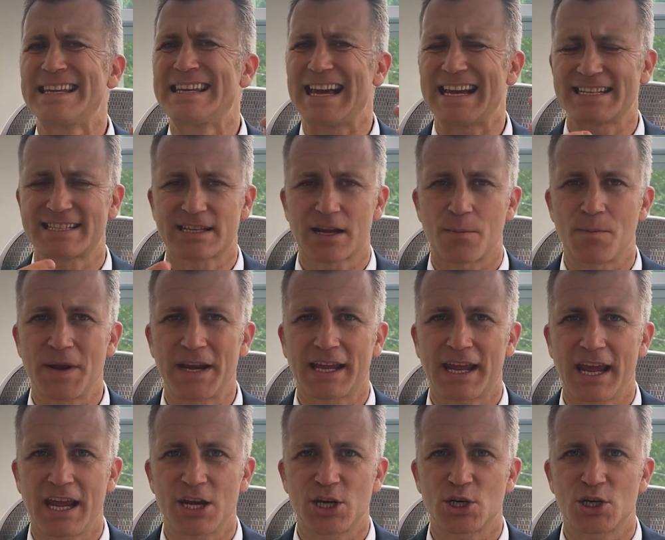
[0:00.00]
Guest
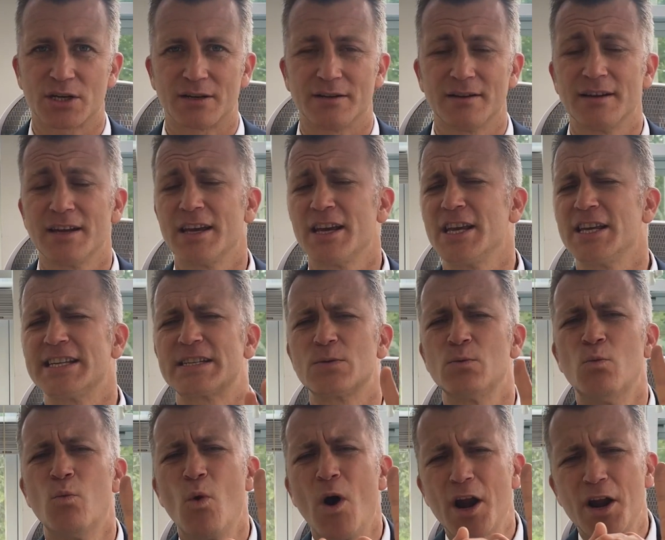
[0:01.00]
communication
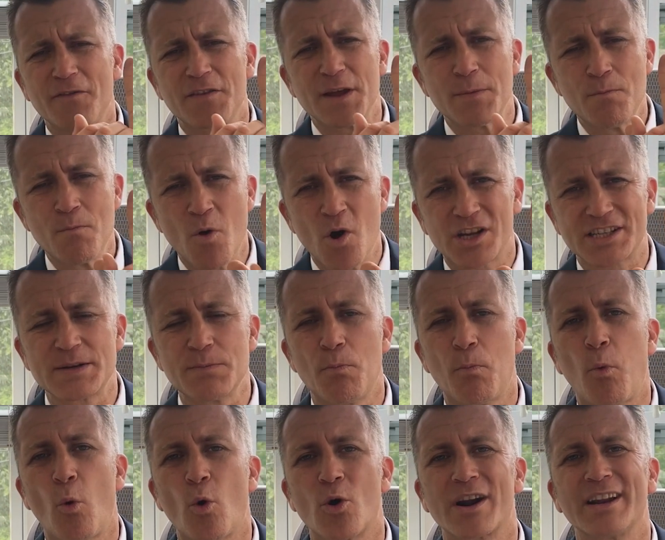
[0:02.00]
is one of the most
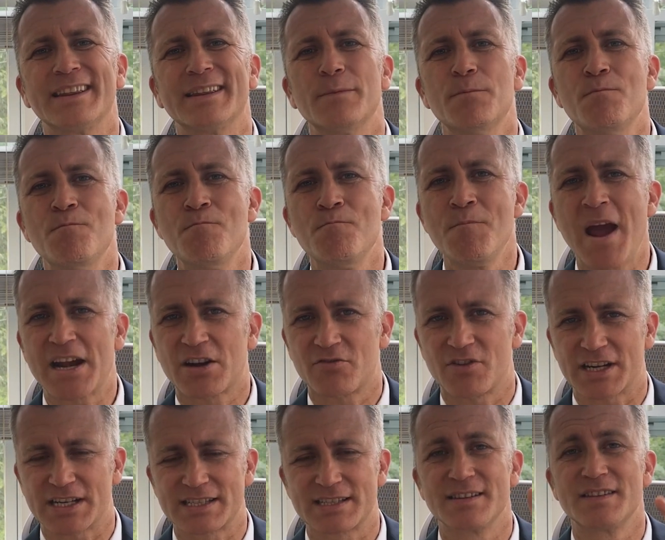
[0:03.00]
important
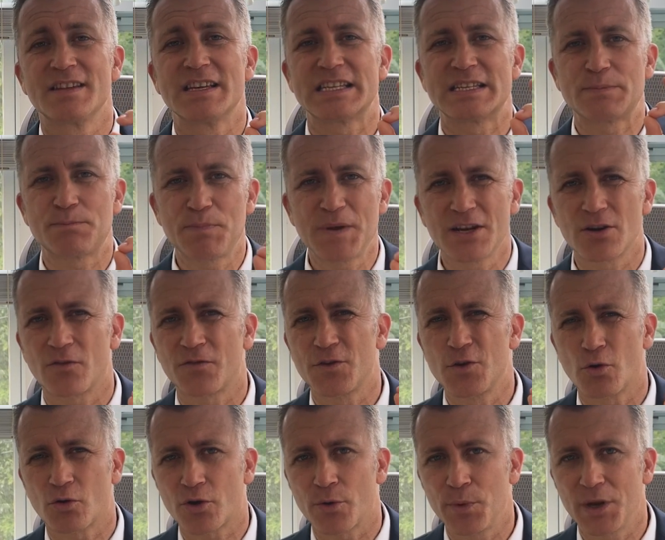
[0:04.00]
metrics, the speed
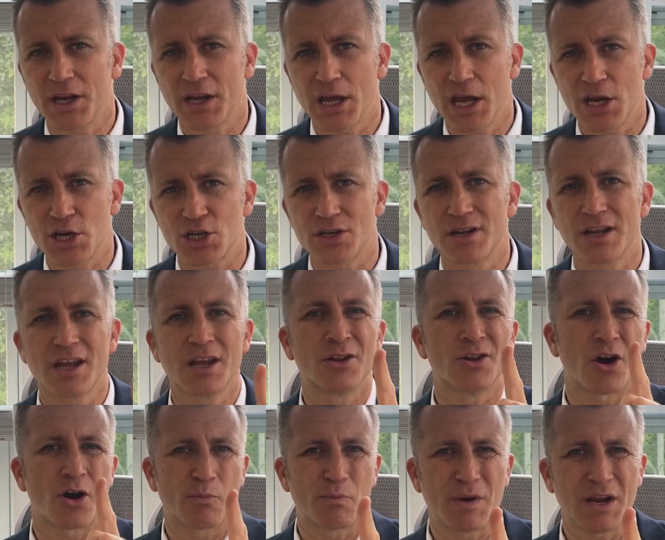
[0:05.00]
of your communication
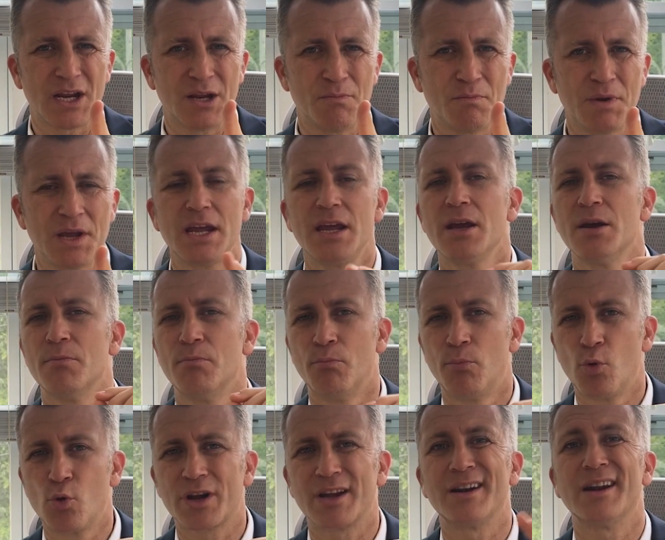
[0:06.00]
in
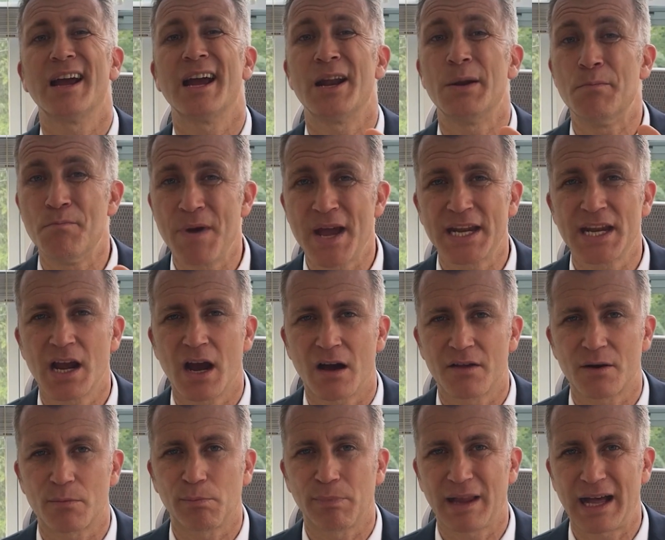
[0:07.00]
Airbnb, Booking, and many
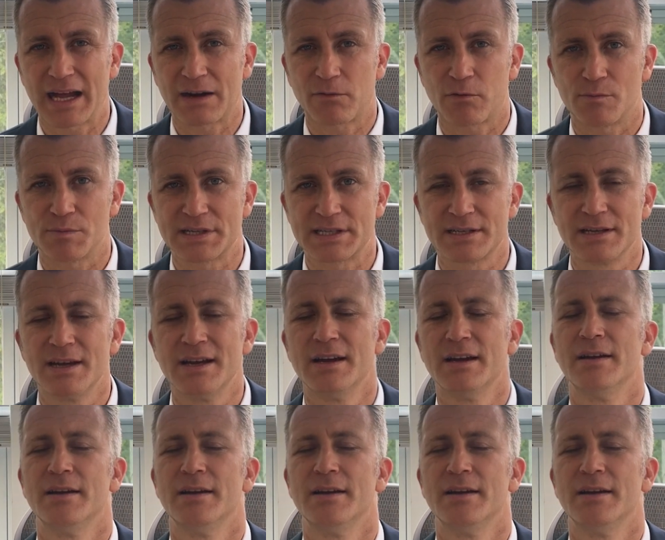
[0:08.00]
other platforms.